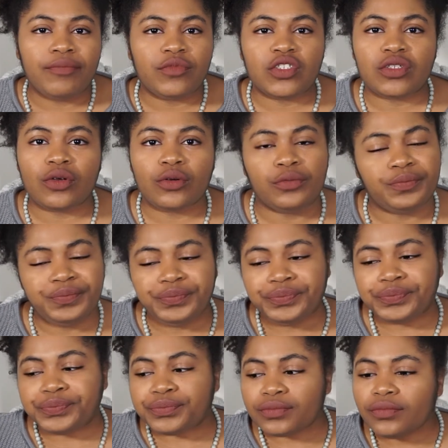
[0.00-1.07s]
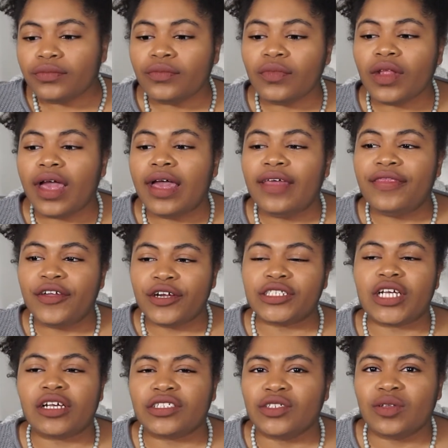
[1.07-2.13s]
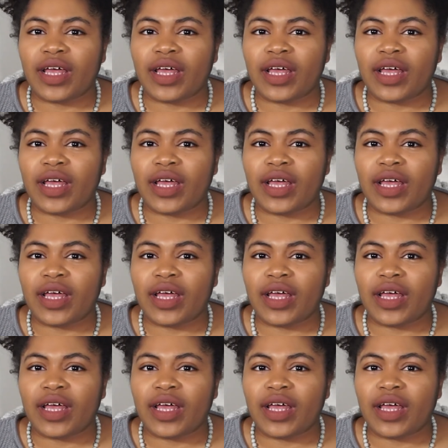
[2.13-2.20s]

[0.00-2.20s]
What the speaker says: So there's also